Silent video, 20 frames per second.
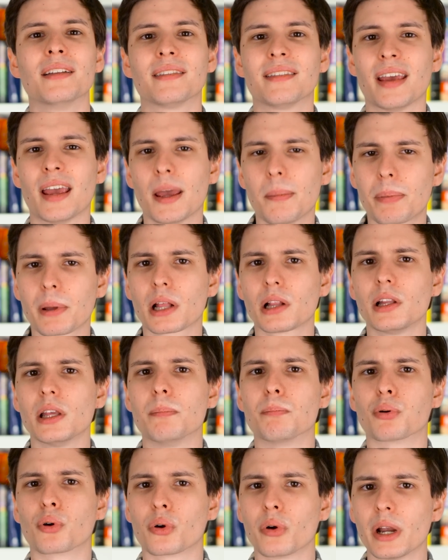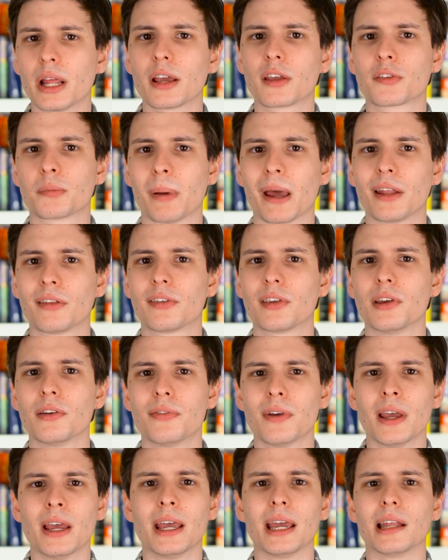typically pretty
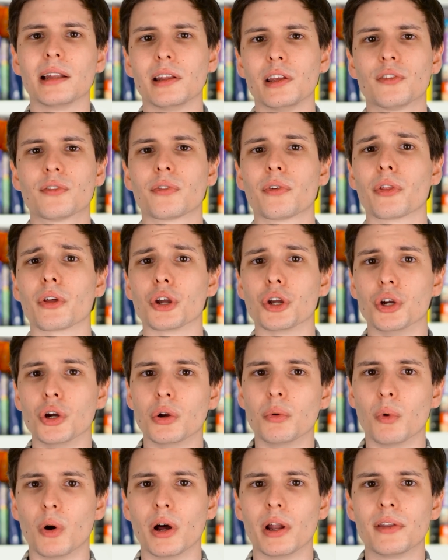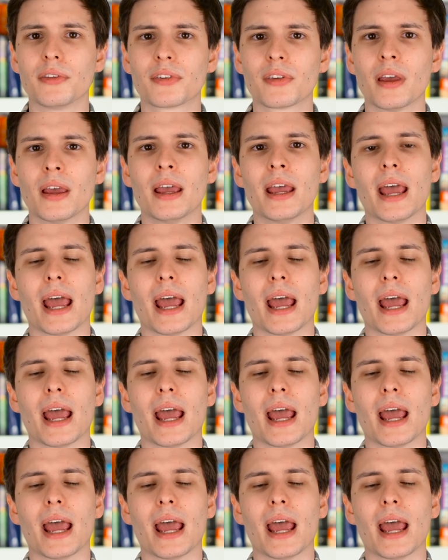expensive, at least for the good ones.